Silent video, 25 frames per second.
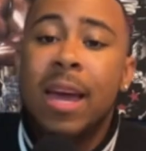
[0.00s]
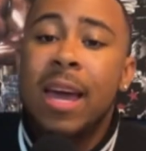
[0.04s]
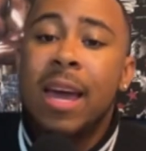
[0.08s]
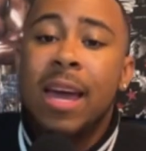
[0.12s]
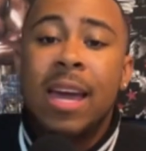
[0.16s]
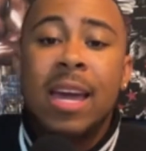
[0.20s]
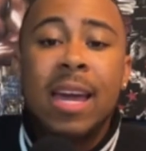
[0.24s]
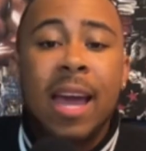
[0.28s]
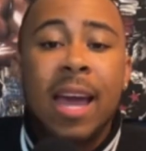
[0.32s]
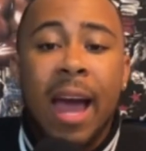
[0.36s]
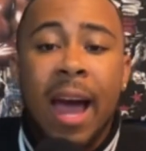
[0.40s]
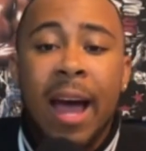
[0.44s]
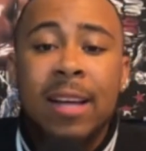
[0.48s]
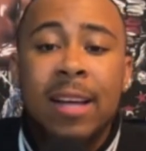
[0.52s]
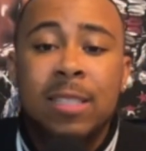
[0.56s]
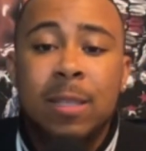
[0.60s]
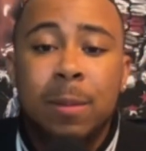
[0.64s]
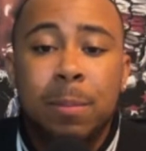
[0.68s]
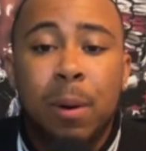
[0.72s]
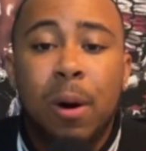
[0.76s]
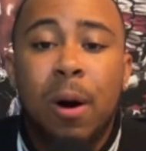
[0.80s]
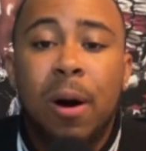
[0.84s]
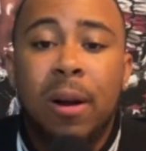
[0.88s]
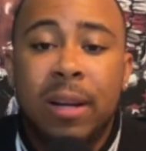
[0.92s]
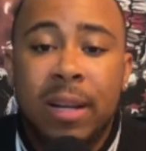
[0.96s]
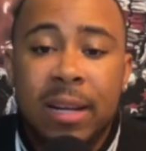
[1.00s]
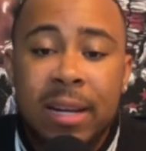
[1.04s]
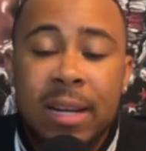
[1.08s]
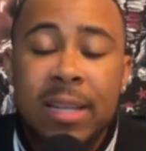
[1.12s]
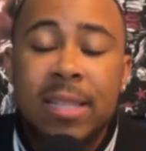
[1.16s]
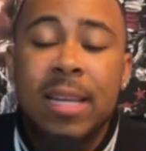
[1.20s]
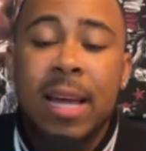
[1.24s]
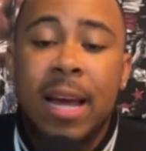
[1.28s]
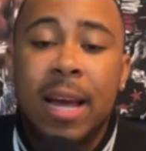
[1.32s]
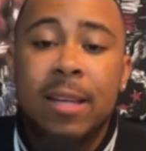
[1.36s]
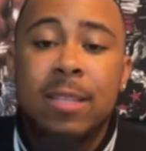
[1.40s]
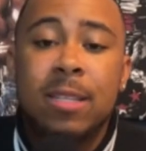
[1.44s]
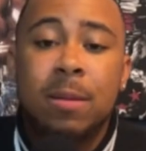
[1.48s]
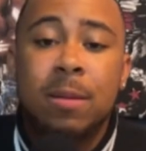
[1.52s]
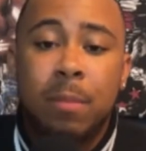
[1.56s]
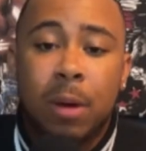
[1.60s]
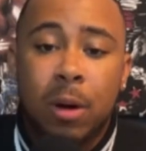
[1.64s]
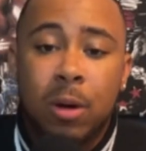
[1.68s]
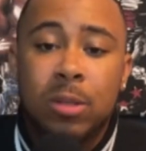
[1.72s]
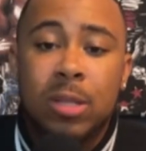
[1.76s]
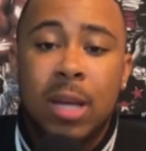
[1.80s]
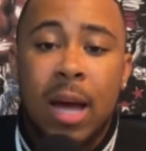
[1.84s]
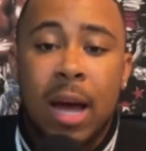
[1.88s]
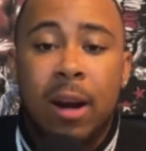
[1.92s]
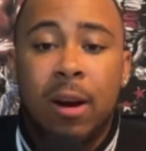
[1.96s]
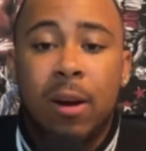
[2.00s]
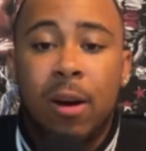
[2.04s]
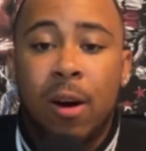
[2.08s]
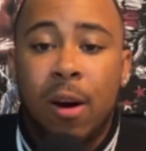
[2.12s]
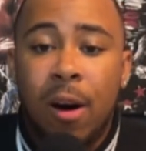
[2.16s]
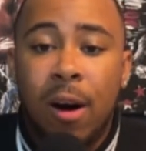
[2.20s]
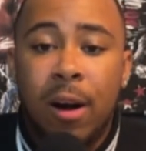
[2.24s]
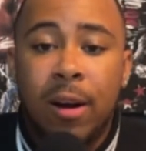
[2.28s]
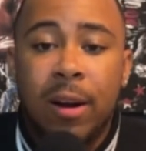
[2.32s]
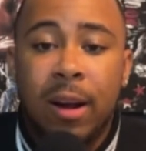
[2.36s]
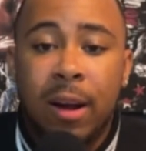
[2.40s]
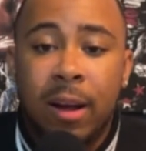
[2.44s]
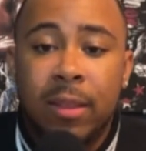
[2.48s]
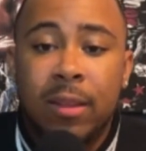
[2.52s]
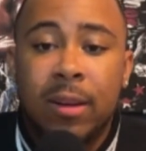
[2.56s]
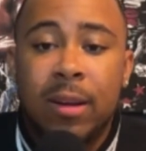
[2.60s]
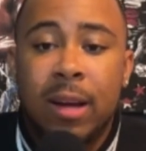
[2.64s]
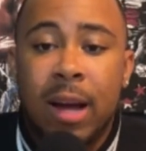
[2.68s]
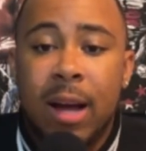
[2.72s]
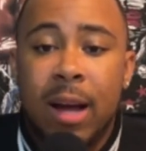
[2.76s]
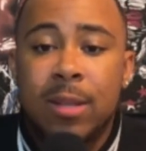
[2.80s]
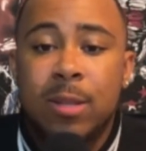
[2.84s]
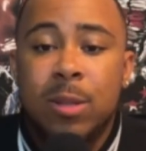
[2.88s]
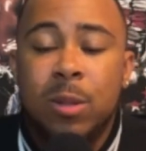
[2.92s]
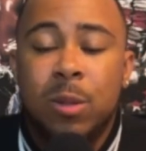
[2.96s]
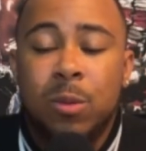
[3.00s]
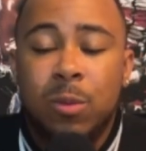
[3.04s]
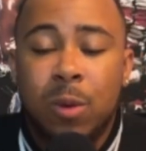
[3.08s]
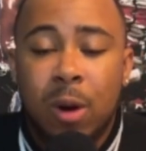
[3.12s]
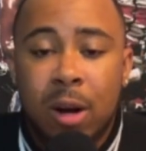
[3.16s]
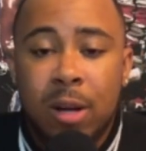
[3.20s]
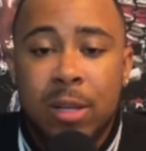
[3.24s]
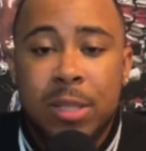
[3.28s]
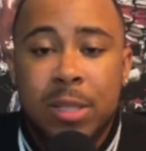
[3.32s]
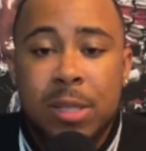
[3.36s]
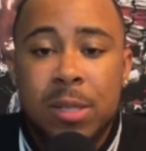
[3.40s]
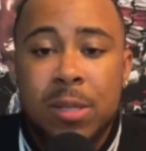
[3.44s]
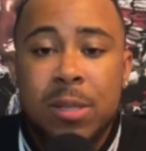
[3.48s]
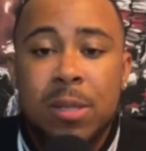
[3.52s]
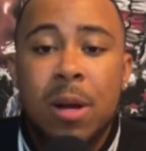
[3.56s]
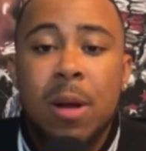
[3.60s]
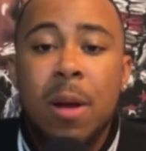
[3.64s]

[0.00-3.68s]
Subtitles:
He has the ball in his hands the most out of all the other guys on the roster.